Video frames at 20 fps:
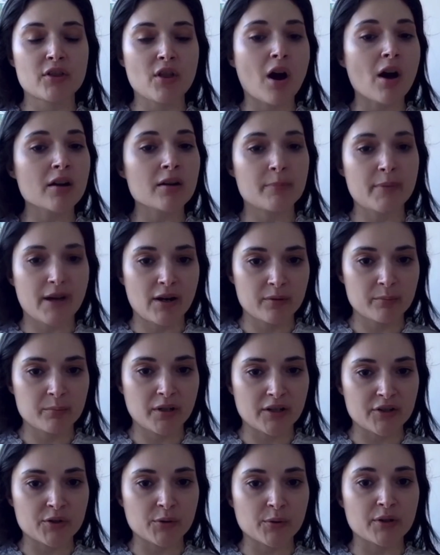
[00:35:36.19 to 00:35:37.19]
thought about
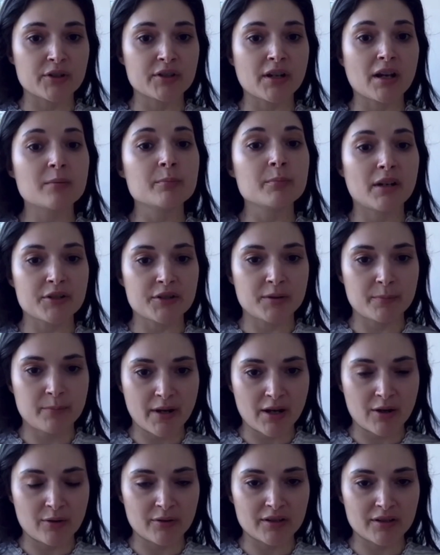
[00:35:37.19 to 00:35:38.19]
much or done much
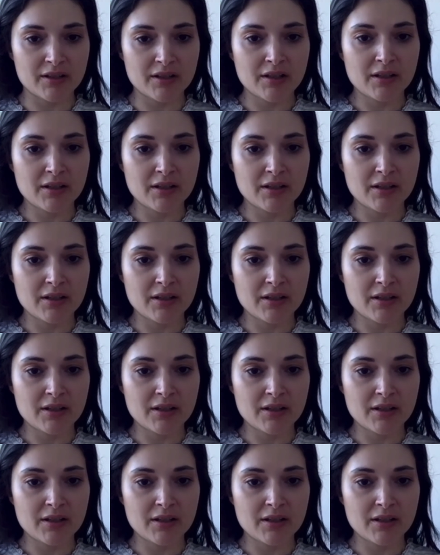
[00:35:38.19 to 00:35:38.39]
about